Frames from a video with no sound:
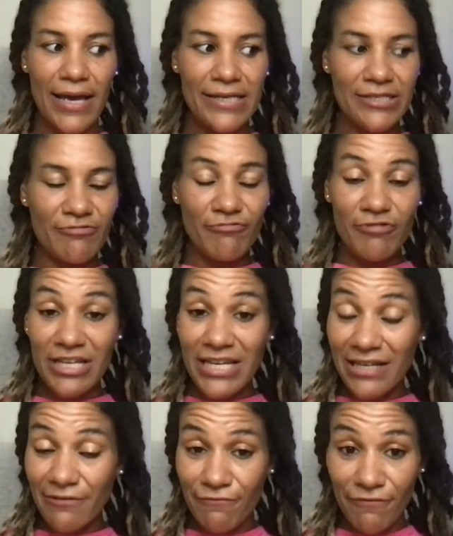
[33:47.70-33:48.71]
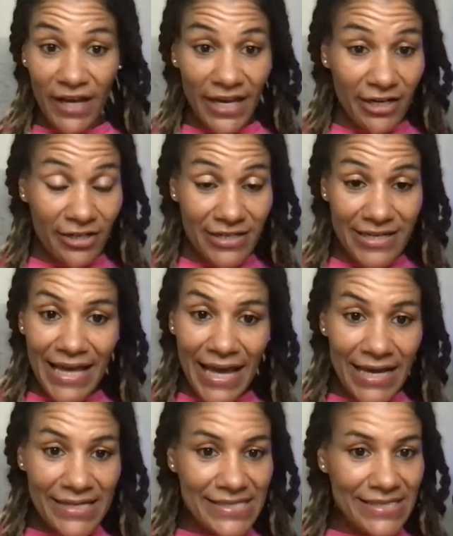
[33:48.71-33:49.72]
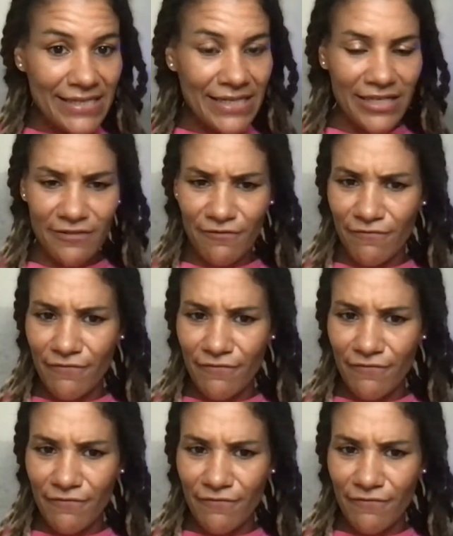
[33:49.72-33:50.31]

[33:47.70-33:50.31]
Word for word: it really fired nicely it